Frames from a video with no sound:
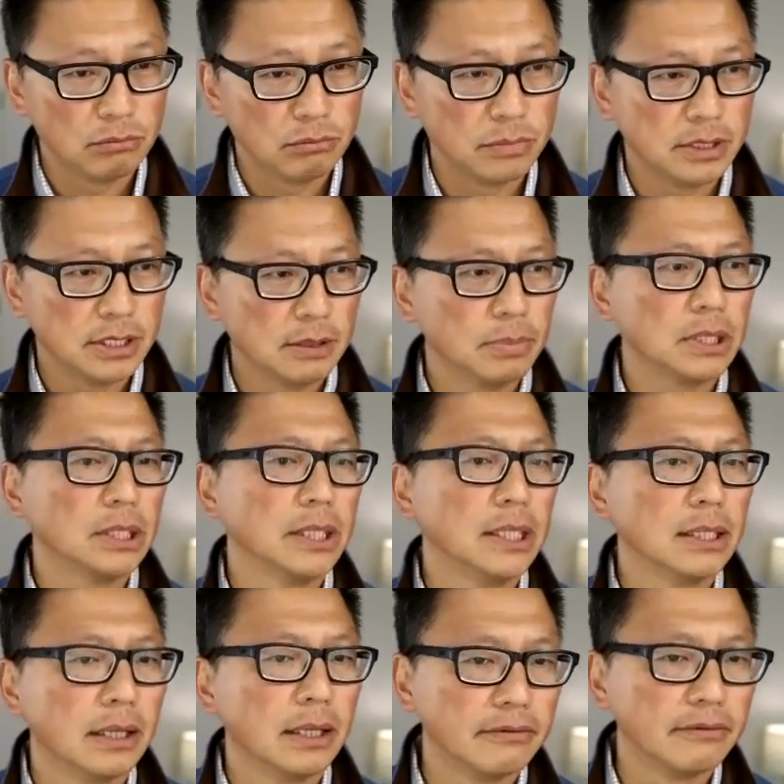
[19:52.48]
typically a
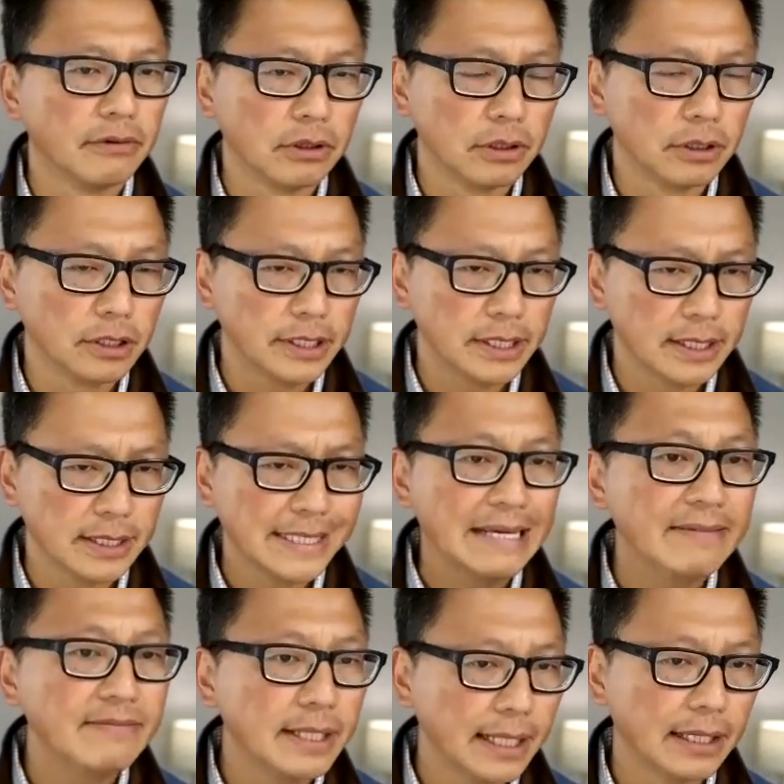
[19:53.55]
lot of the
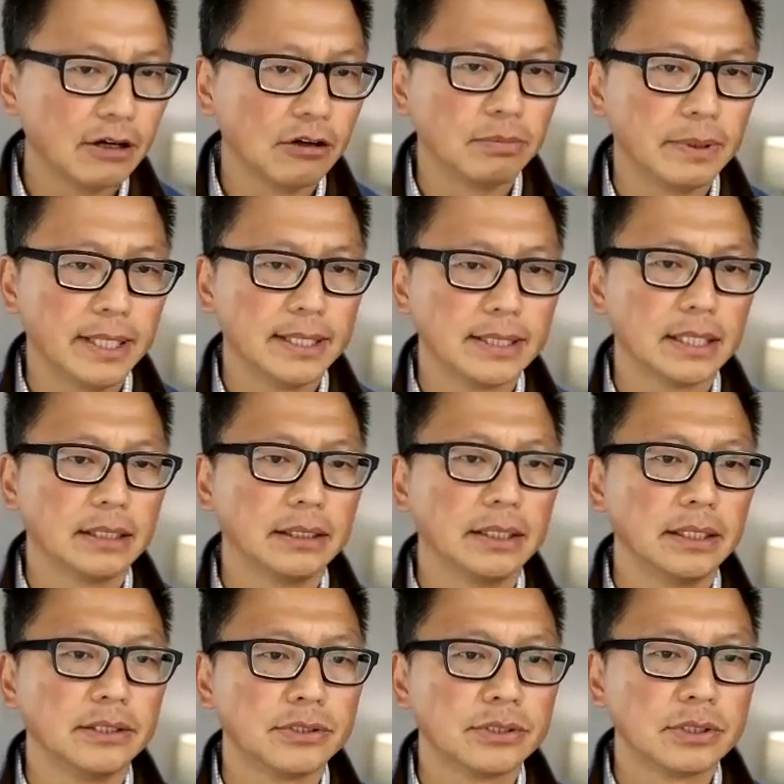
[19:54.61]
safety net health plans, at
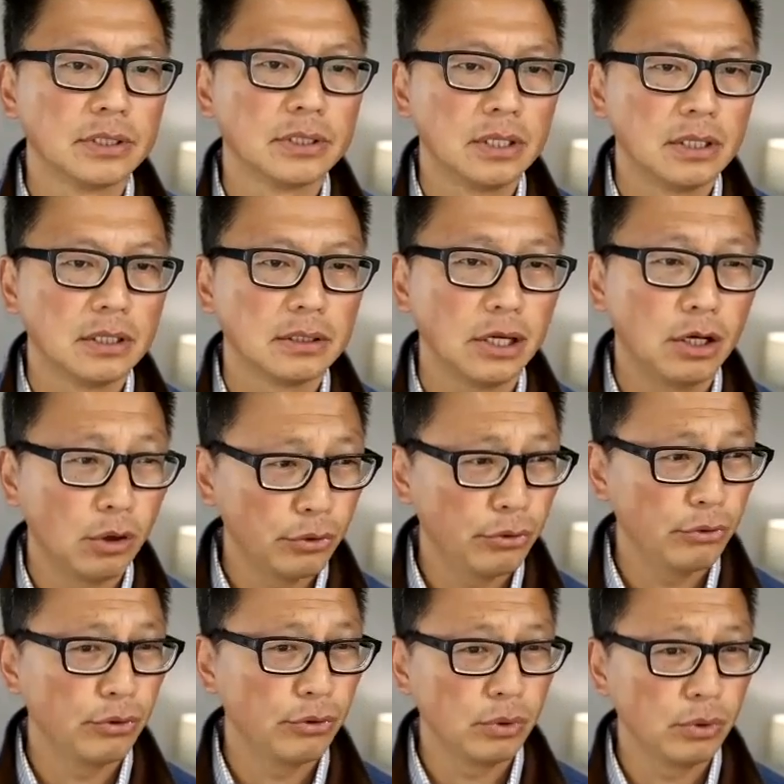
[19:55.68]
least, they go
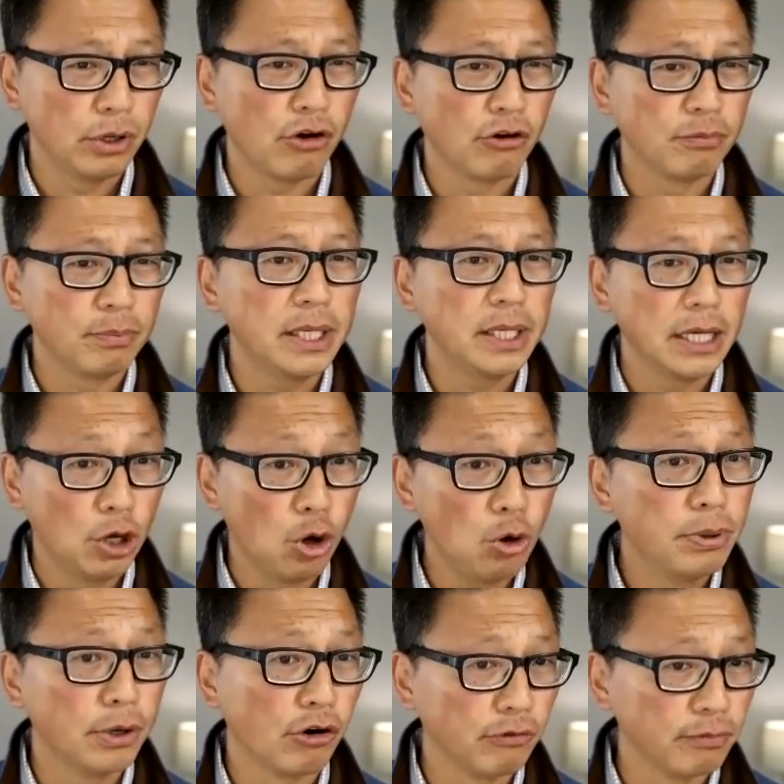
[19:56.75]
through an RFP, an
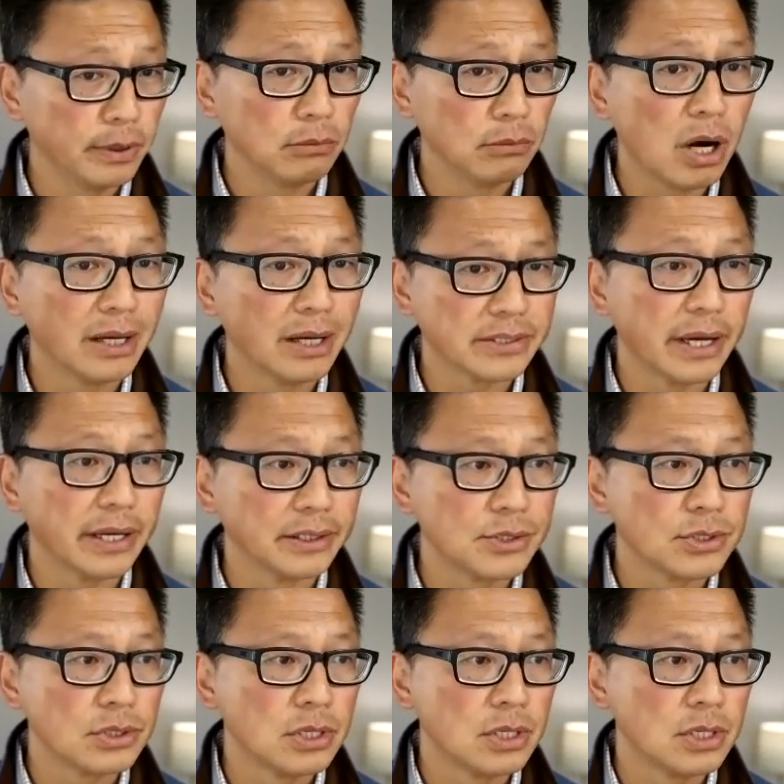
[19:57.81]
open RFP process.